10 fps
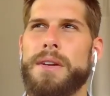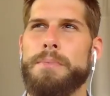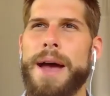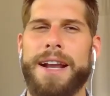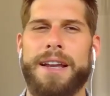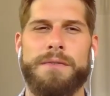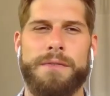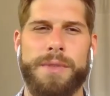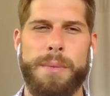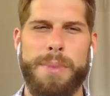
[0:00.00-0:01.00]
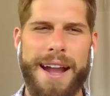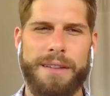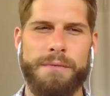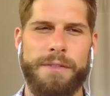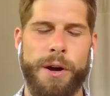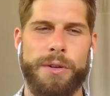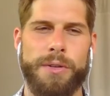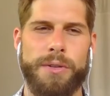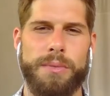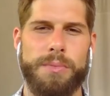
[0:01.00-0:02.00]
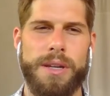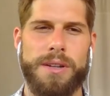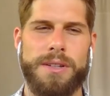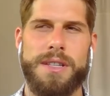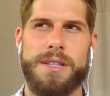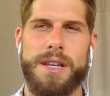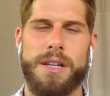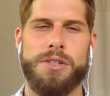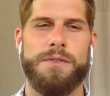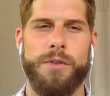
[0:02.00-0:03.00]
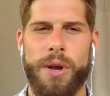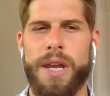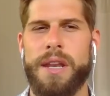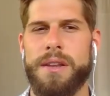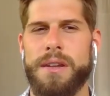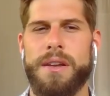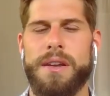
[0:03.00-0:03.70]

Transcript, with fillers: They're back in they're back in vogue because there's such a void